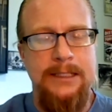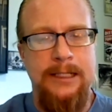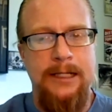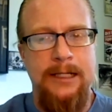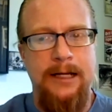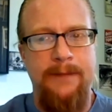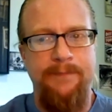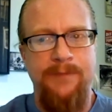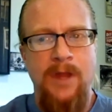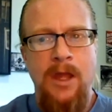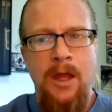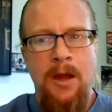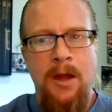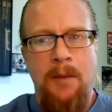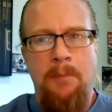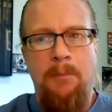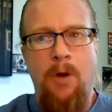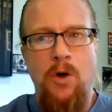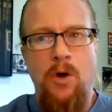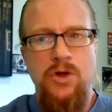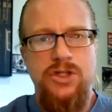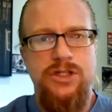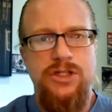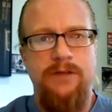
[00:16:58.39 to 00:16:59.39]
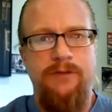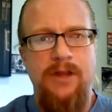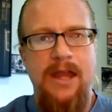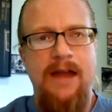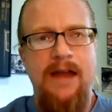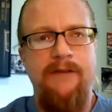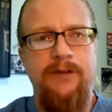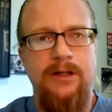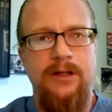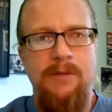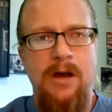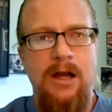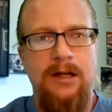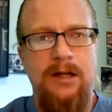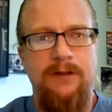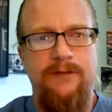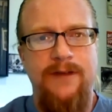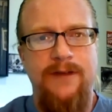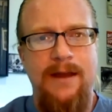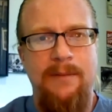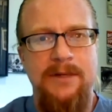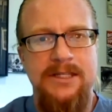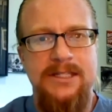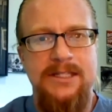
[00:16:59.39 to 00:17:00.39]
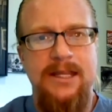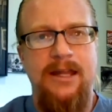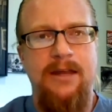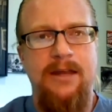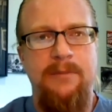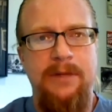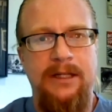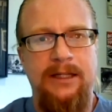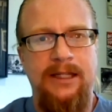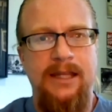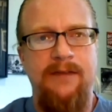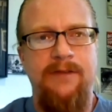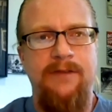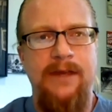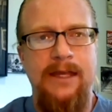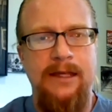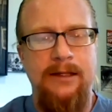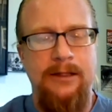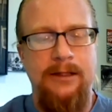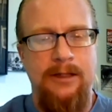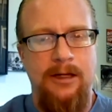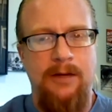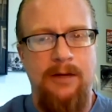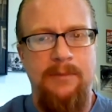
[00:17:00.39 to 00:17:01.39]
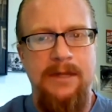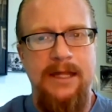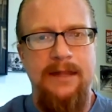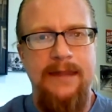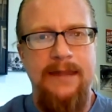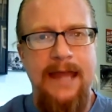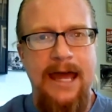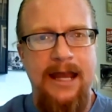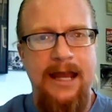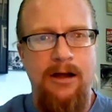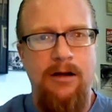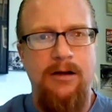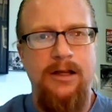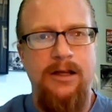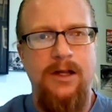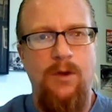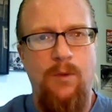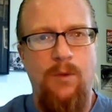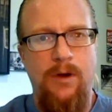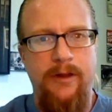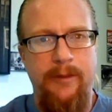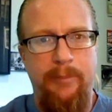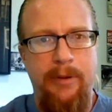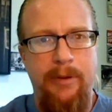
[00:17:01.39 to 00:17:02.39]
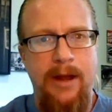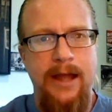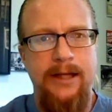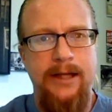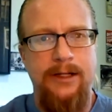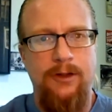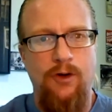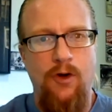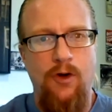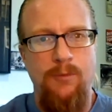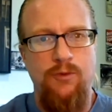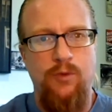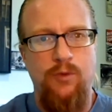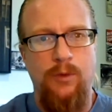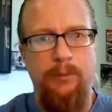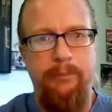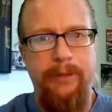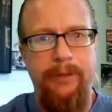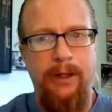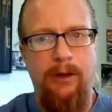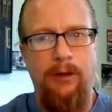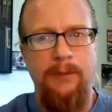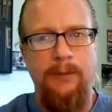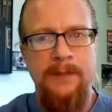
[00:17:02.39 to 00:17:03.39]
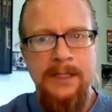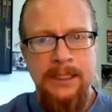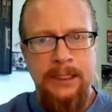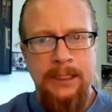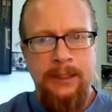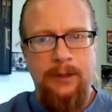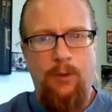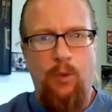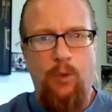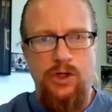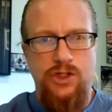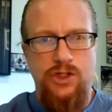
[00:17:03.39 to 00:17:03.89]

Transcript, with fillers: Um, most of the African American families that had been living um, in that area where the pioneer homes were built were